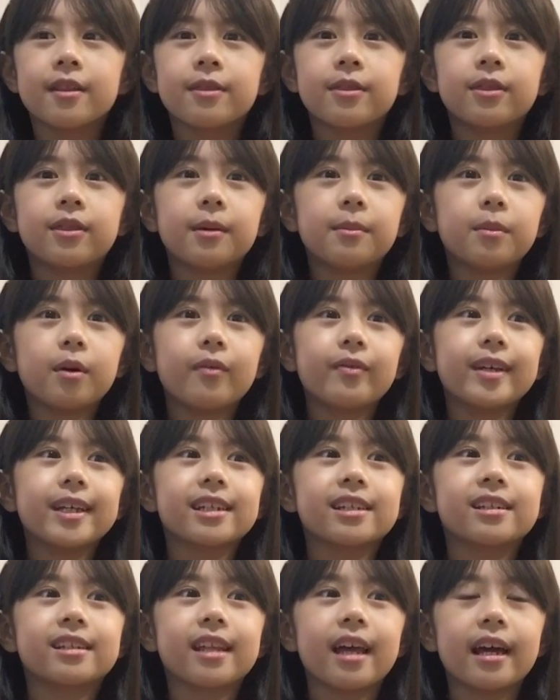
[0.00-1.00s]
The movie
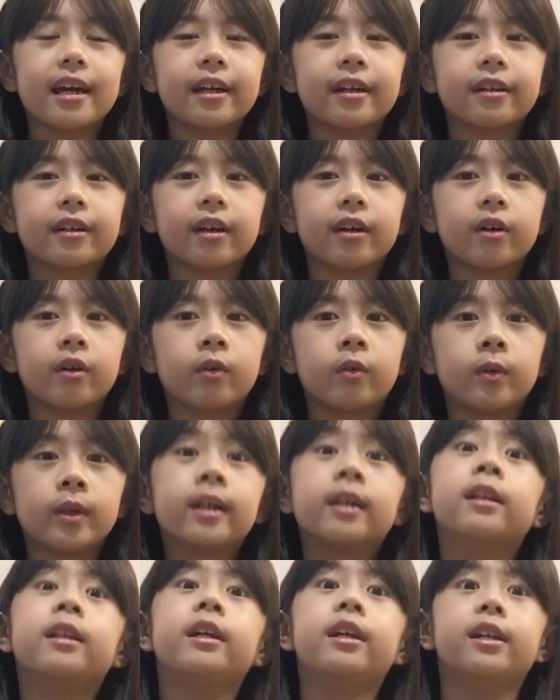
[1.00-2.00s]
is
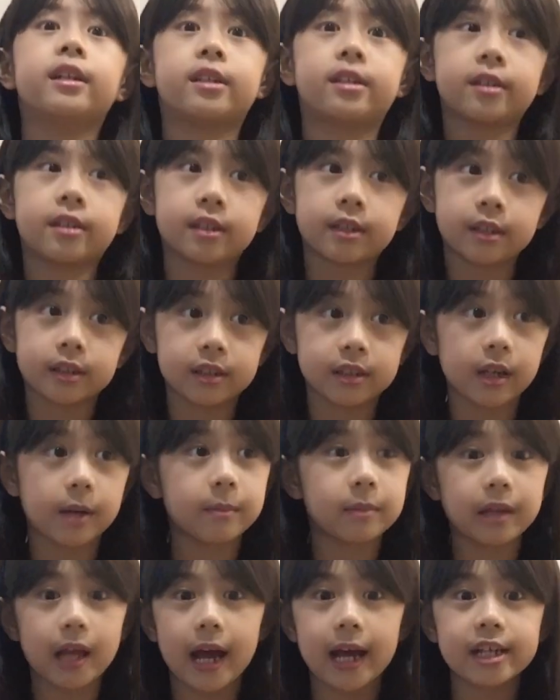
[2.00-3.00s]
really, some
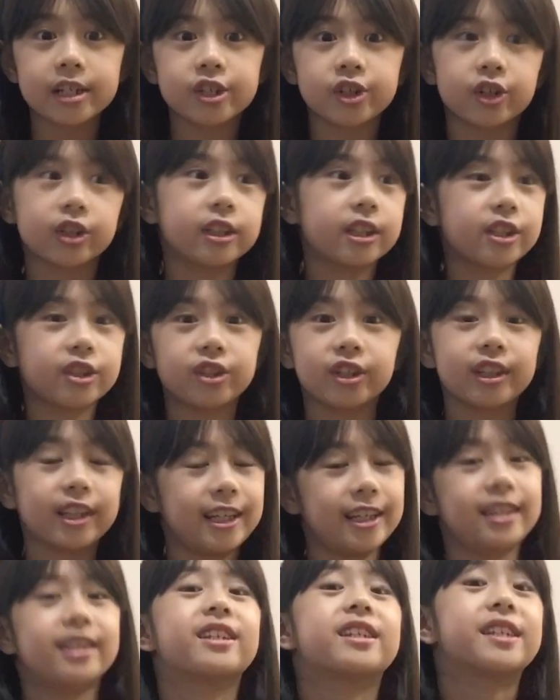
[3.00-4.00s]
lines are literally
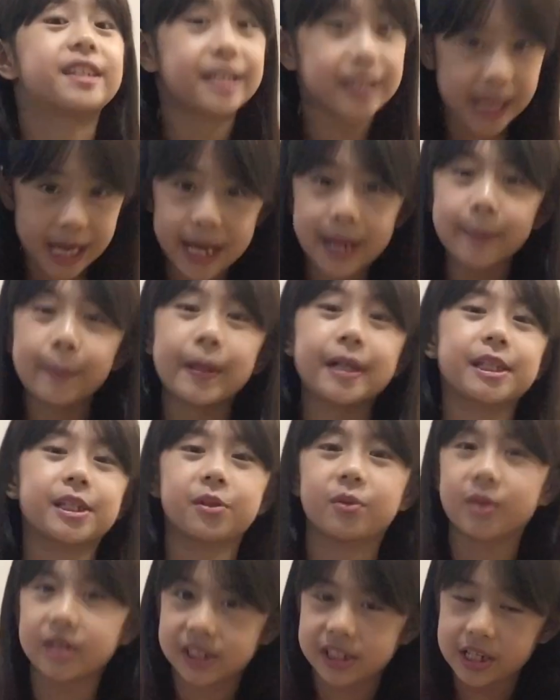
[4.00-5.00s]
the same as the
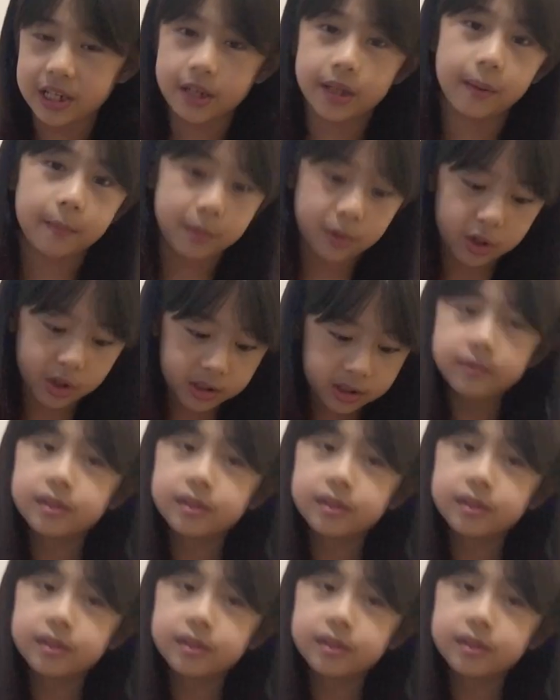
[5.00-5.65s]
ones in the book.